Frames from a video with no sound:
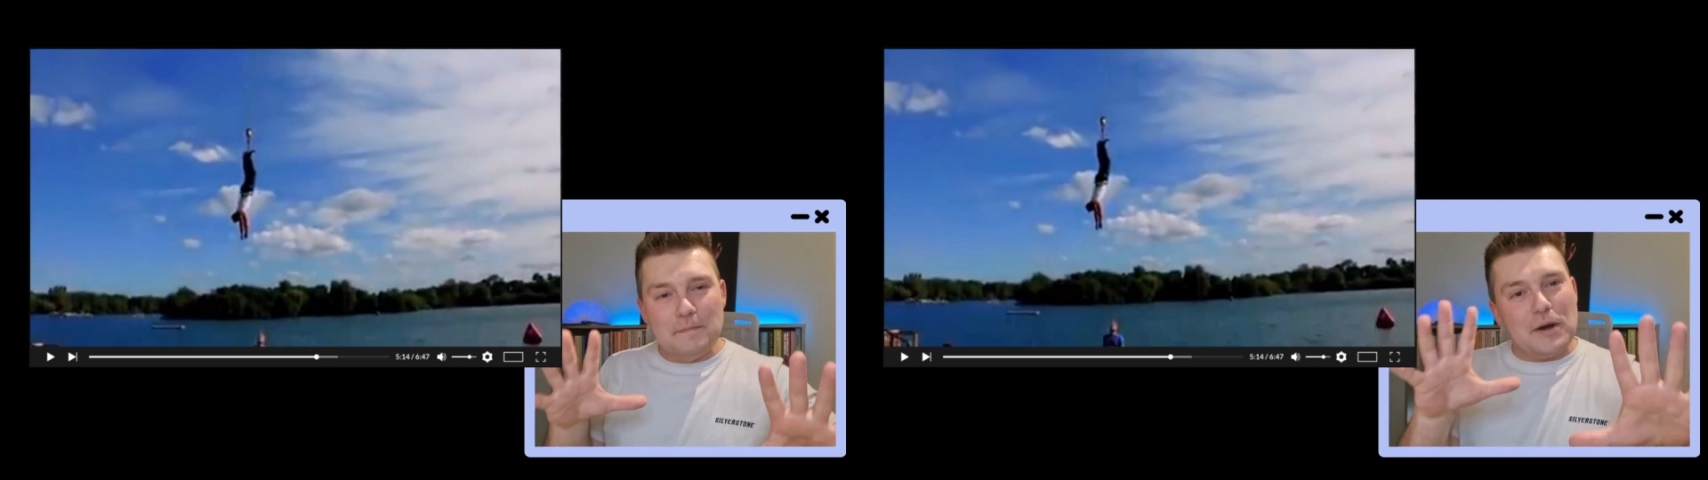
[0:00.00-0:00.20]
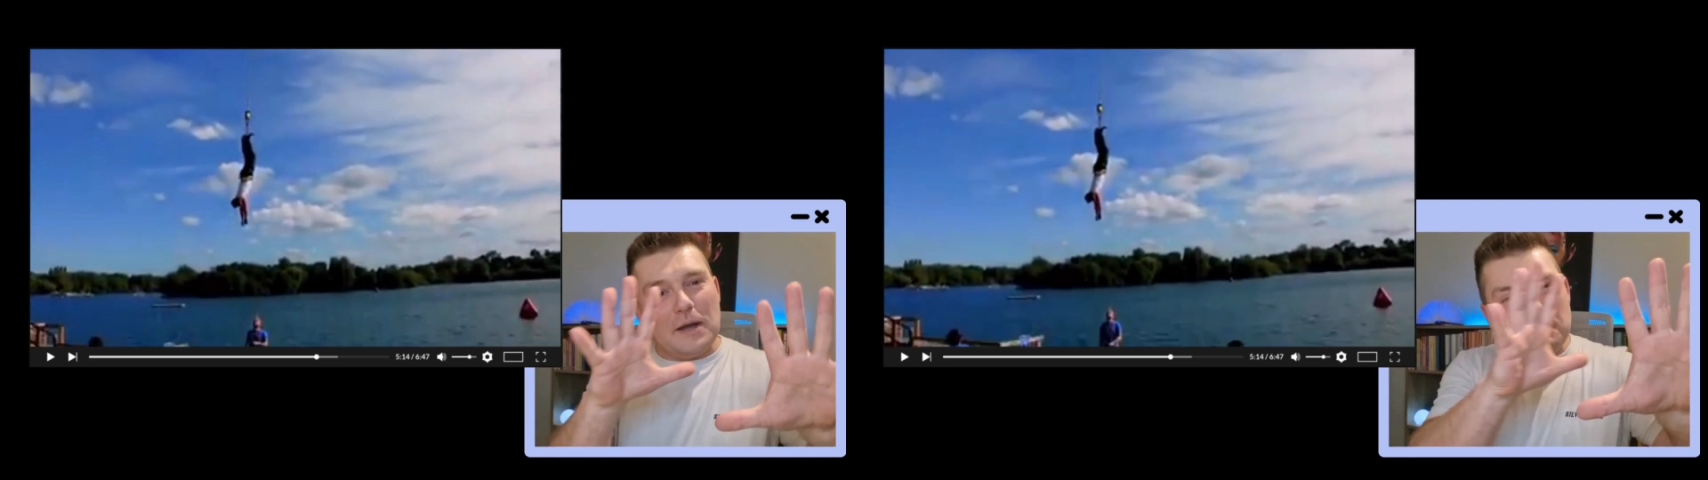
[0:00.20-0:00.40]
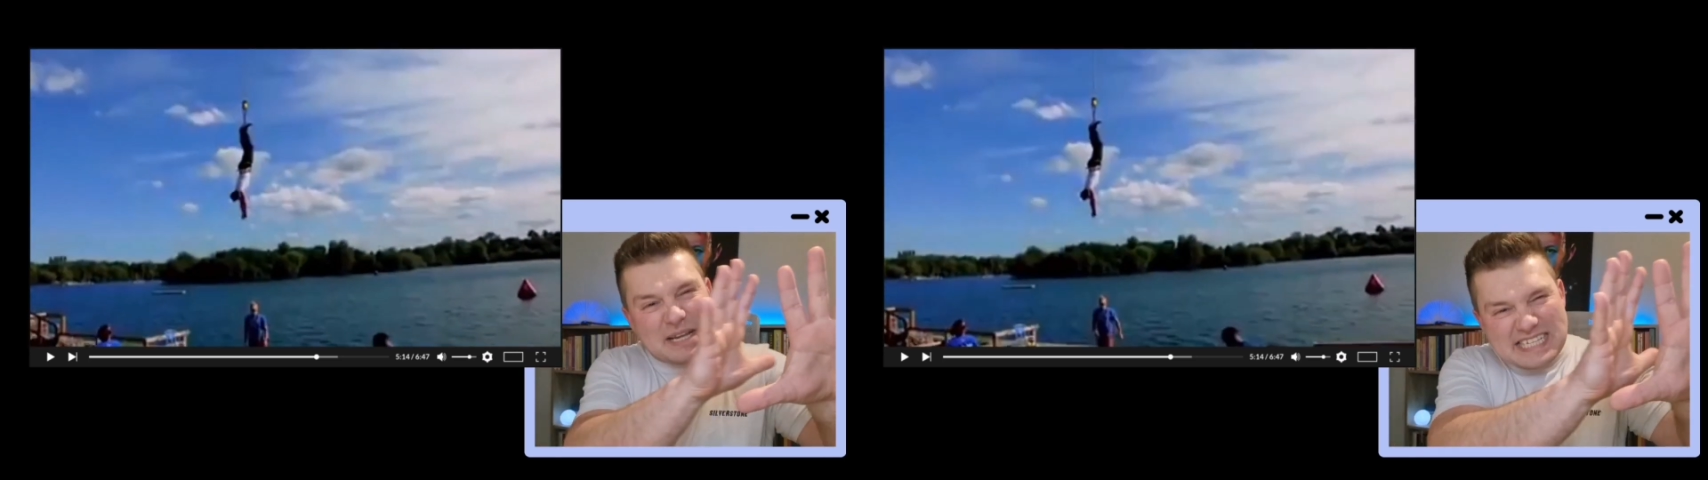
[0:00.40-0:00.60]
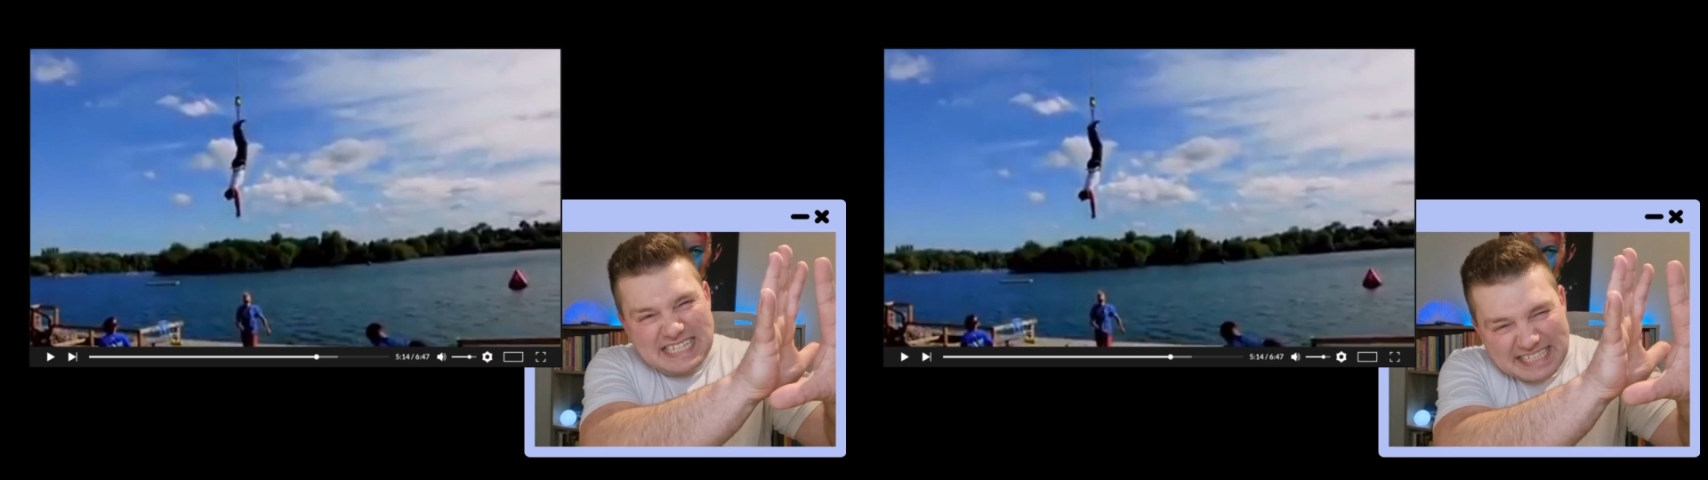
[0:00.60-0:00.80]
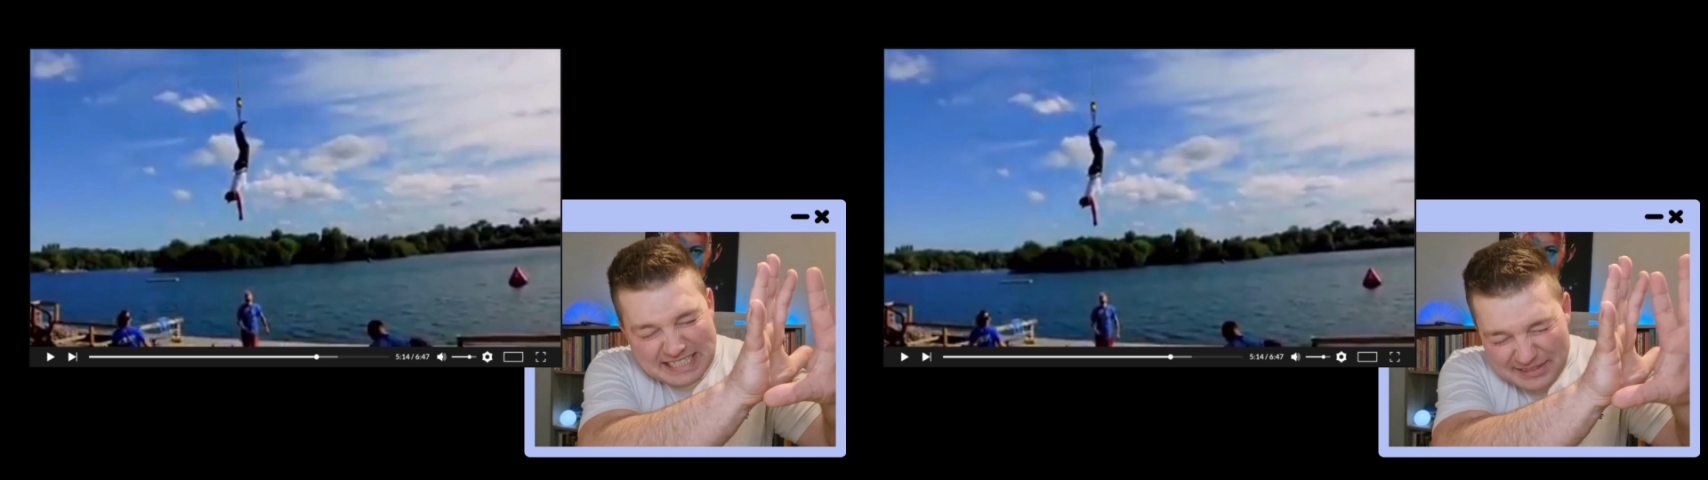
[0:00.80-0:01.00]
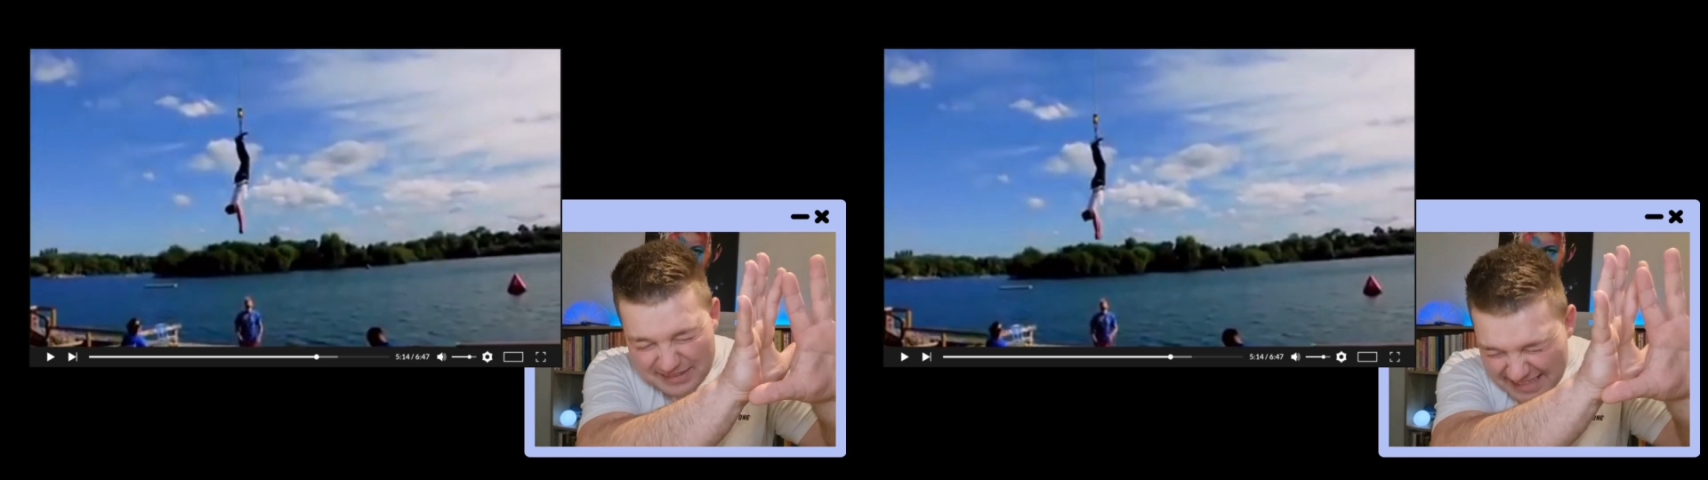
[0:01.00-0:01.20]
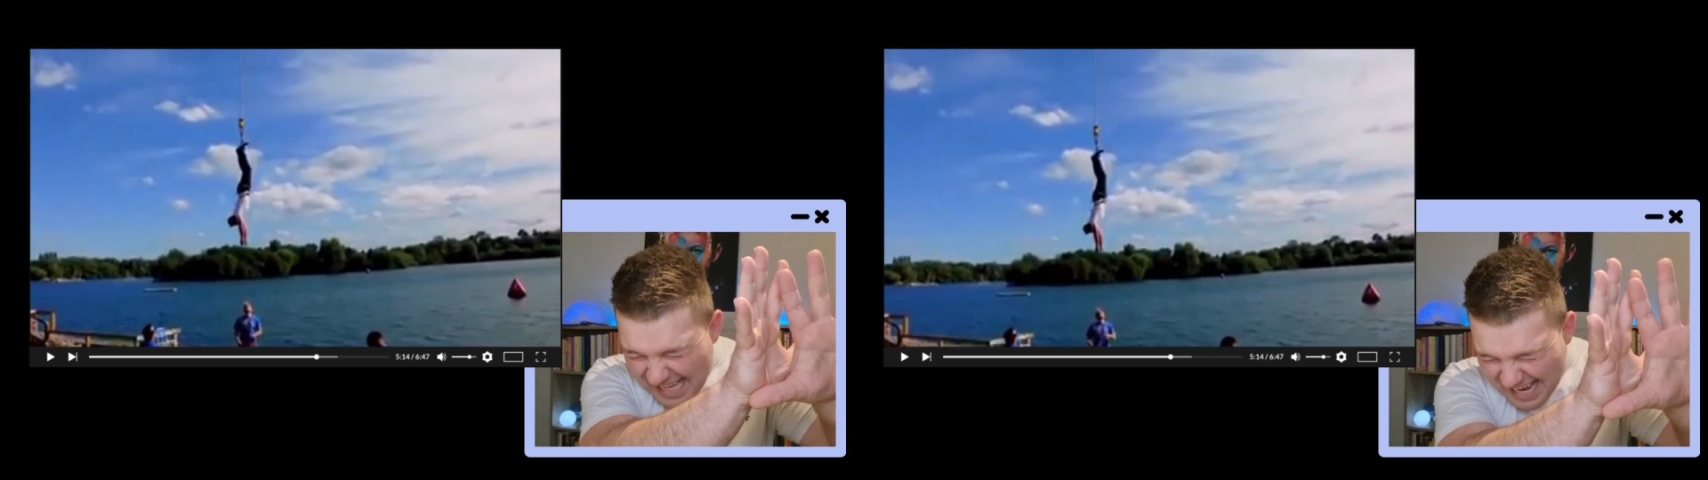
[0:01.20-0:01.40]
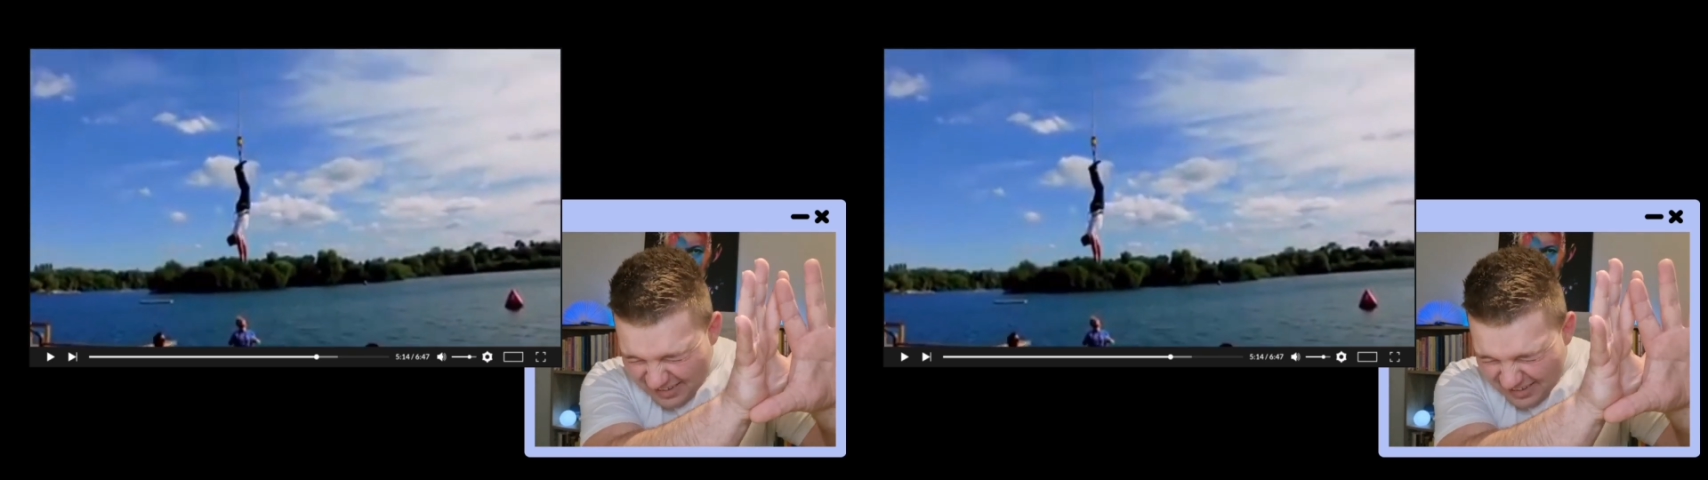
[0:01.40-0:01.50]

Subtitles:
But I'm basically doing that.